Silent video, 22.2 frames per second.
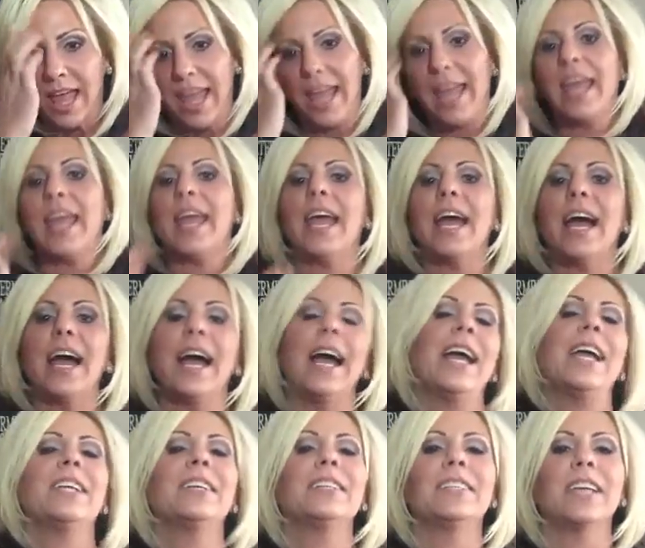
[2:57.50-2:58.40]

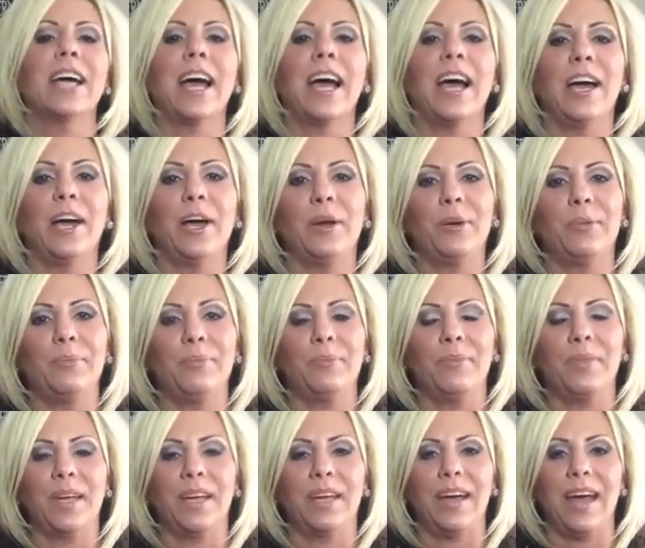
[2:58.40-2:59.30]
And
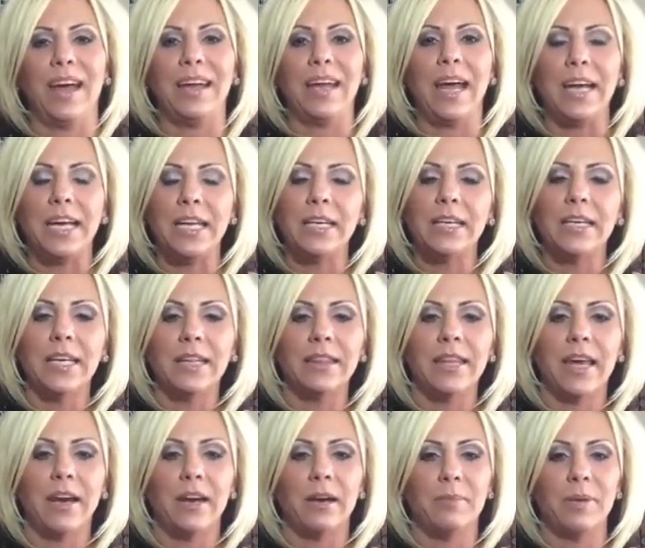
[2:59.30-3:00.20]
I didn't get
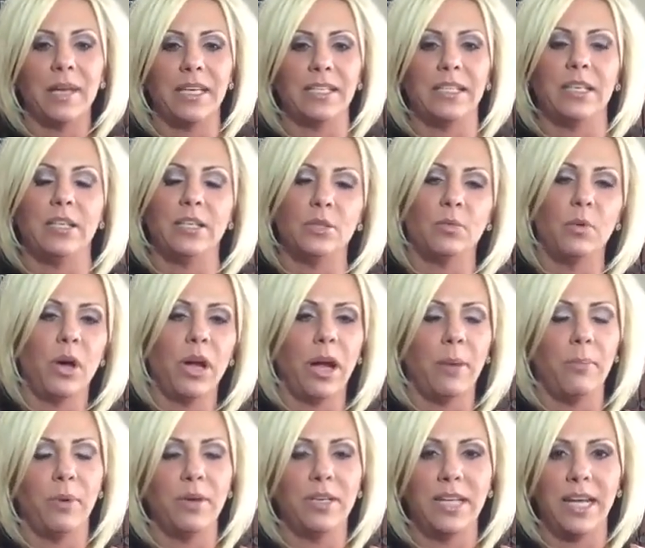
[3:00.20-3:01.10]
there because I just woke
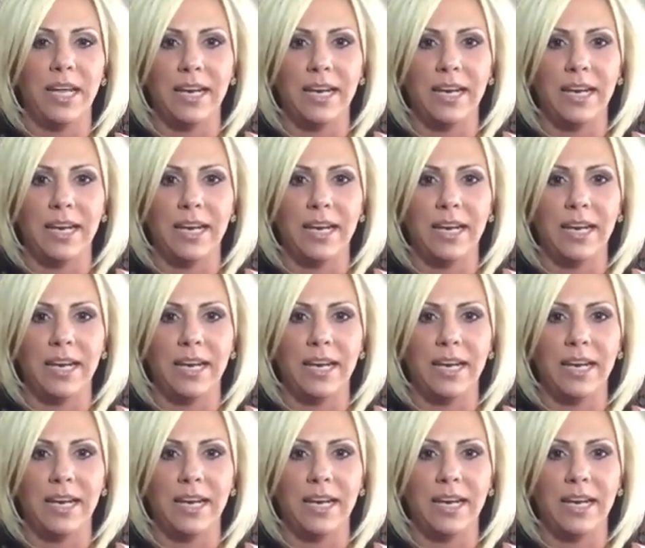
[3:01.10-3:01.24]
up one day